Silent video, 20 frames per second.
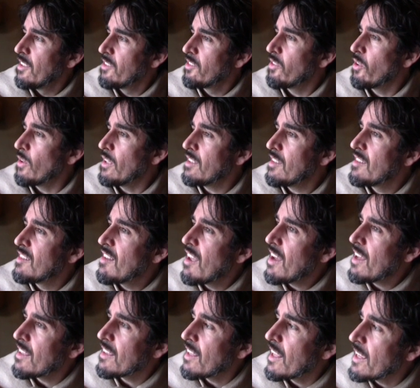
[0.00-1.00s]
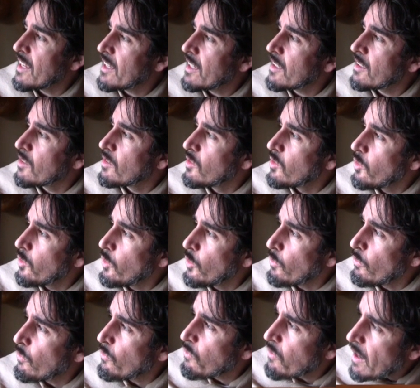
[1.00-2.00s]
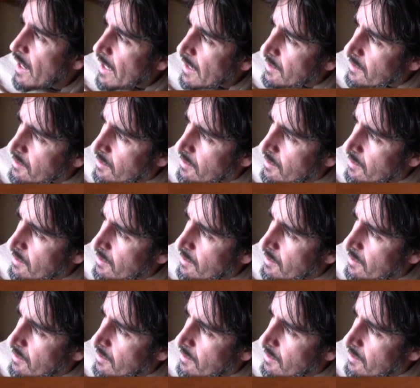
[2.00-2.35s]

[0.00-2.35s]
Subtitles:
So it's not like you find